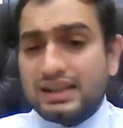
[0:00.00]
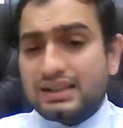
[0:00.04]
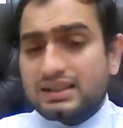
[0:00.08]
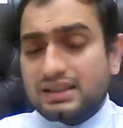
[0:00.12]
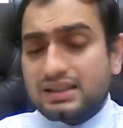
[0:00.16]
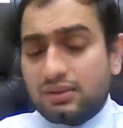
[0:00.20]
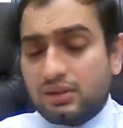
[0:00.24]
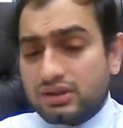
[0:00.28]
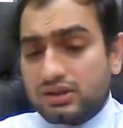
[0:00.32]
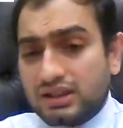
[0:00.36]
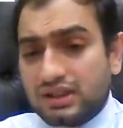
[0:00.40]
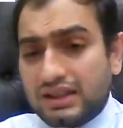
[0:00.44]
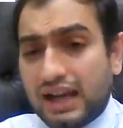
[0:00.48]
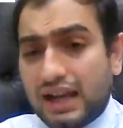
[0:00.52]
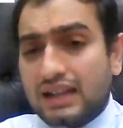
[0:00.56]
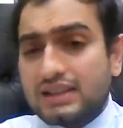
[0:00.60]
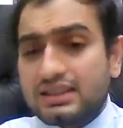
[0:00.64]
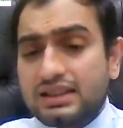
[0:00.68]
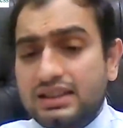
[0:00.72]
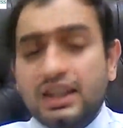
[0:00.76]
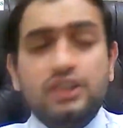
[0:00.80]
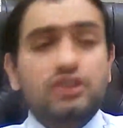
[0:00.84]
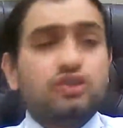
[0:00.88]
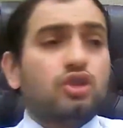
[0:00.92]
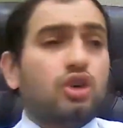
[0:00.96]
It was a
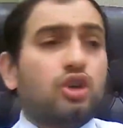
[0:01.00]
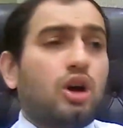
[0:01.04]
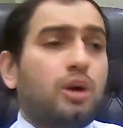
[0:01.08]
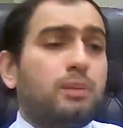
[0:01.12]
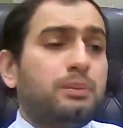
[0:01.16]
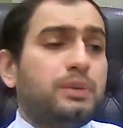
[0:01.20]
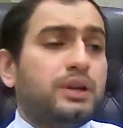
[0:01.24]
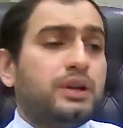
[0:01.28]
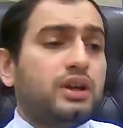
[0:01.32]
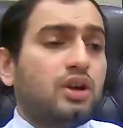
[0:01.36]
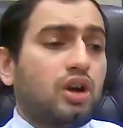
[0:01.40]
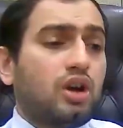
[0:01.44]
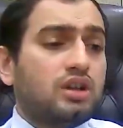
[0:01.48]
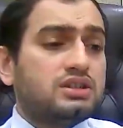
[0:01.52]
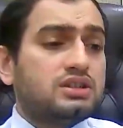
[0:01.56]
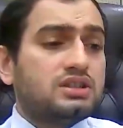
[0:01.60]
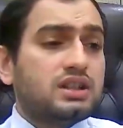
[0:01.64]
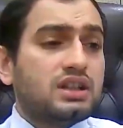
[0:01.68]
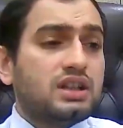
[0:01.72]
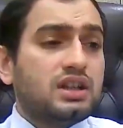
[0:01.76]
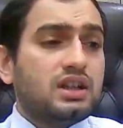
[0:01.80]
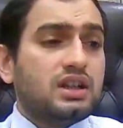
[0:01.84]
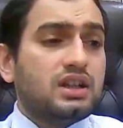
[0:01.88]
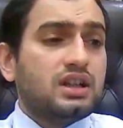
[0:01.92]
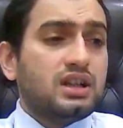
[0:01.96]
tasking job
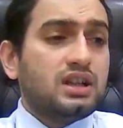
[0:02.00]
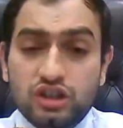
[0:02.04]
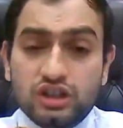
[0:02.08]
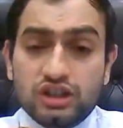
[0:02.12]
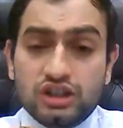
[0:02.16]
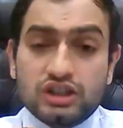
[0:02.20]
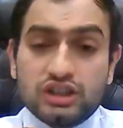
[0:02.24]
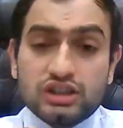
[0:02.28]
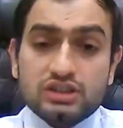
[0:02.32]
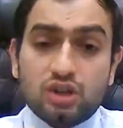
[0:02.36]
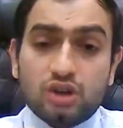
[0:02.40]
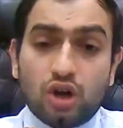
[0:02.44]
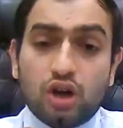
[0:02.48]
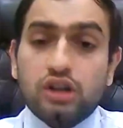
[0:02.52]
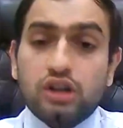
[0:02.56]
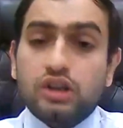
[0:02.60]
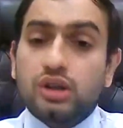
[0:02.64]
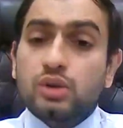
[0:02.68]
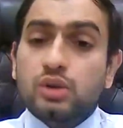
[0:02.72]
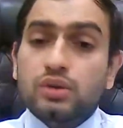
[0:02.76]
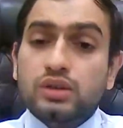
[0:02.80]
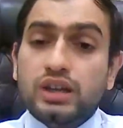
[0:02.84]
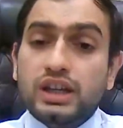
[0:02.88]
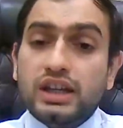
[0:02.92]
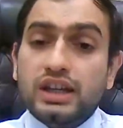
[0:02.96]
because it is your
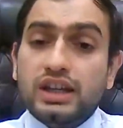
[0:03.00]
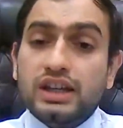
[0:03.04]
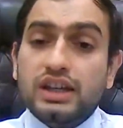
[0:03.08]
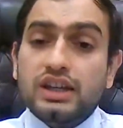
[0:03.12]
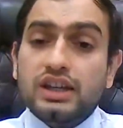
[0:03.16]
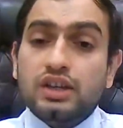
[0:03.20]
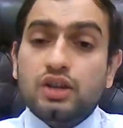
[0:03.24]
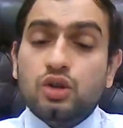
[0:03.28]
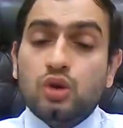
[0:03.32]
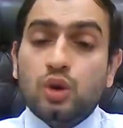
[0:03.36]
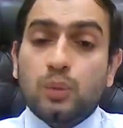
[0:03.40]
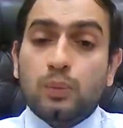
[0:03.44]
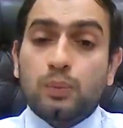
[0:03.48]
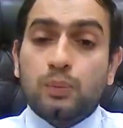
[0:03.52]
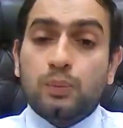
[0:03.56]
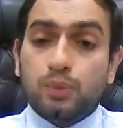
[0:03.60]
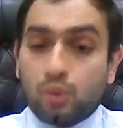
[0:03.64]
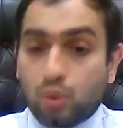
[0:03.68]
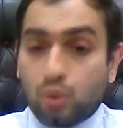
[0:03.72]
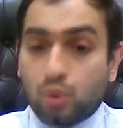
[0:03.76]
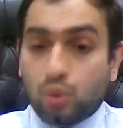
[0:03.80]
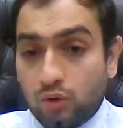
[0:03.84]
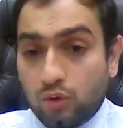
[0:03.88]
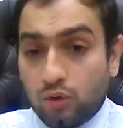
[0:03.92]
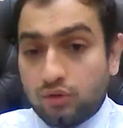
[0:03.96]
duty to
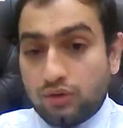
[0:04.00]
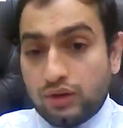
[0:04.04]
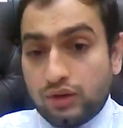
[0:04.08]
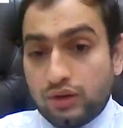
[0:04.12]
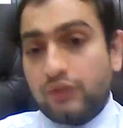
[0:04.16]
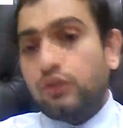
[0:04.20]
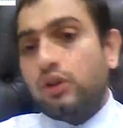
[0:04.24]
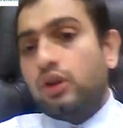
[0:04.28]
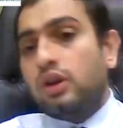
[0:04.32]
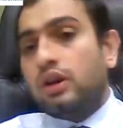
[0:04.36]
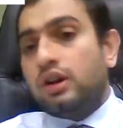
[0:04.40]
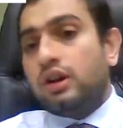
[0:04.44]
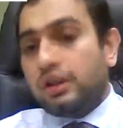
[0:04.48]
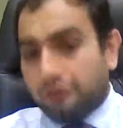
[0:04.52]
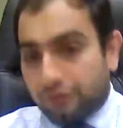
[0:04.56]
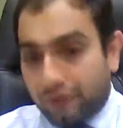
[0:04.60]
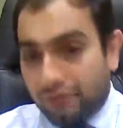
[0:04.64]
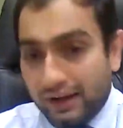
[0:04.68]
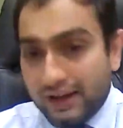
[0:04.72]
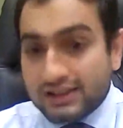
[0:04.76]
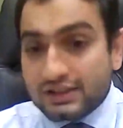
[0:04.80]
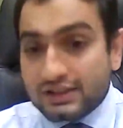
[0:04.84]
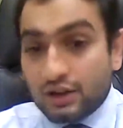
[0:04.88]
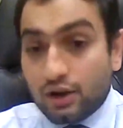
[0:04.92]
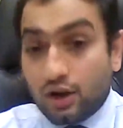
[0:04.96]
prove, if you're a
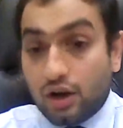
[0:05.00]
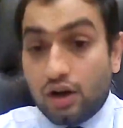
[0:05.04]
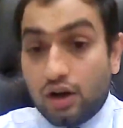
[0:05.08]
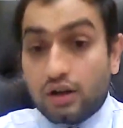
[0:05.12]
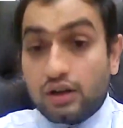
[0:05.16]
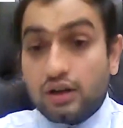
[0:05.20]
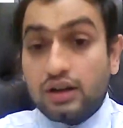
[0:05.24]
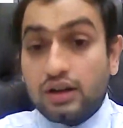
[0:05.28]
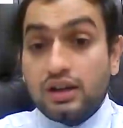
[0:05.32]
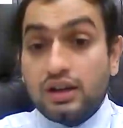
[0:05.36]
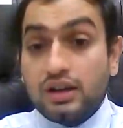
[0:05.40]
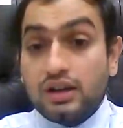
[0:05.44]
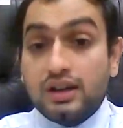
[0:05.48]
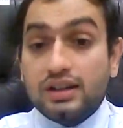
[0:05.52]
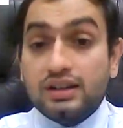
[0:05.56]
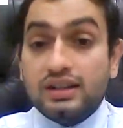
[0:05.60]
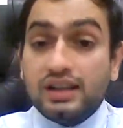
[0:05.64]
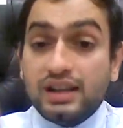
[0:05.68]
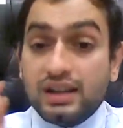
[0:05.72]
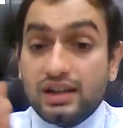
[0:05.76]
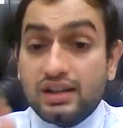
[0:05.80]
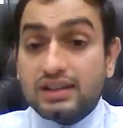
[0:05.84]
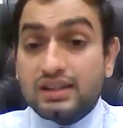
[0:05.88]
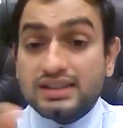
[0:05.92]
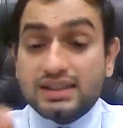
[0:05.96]
defense lawyer,
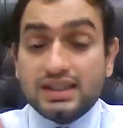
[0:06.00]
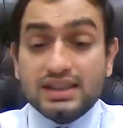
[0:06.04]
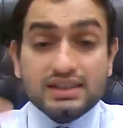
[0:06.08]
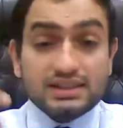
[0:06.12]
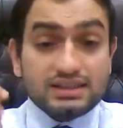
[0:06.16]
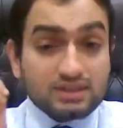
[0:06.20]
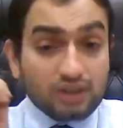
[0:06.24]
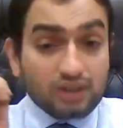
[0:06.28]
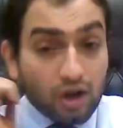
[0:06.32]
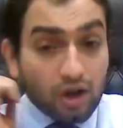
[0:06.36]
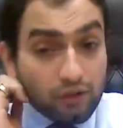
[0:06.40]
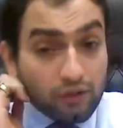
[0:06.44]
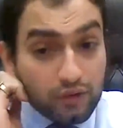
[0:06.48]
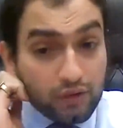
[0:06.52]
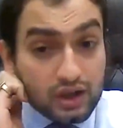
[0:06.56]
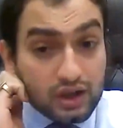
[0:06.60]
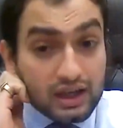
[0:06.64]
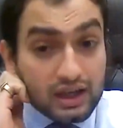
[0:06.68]
the innocence of your